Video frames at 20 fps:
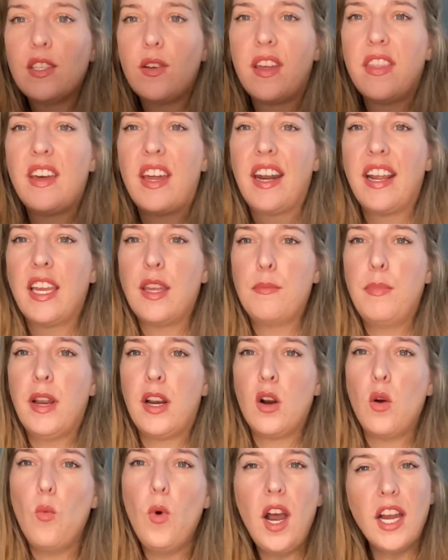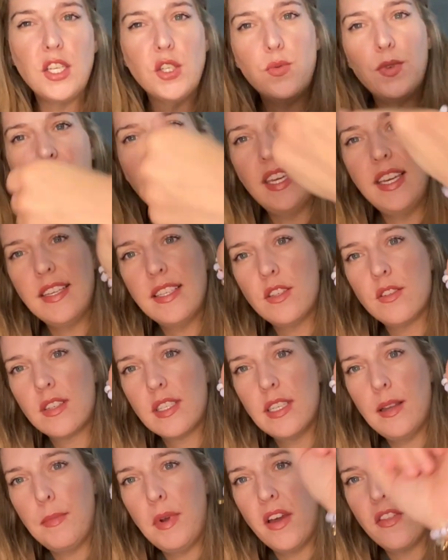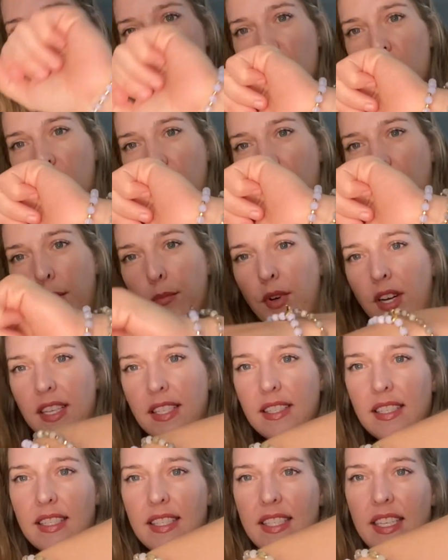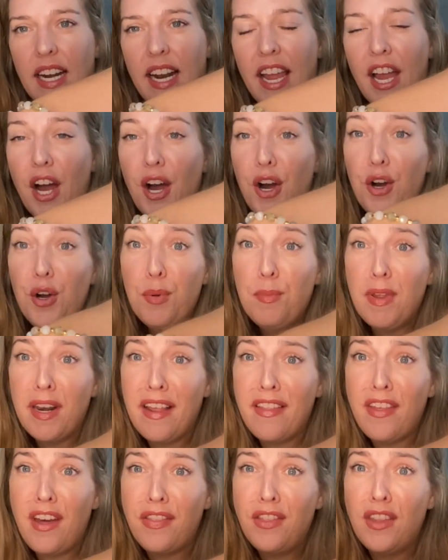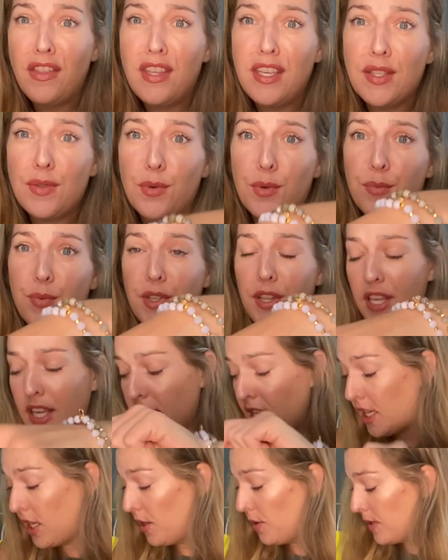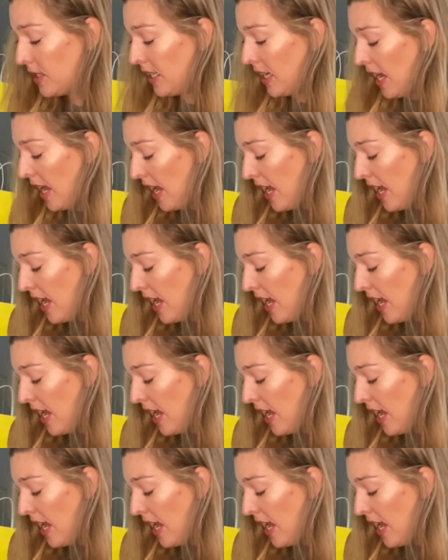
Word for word: So I thought I could pair a watch with this or some other chunky bracelets that I own, but I thought that these were really cute.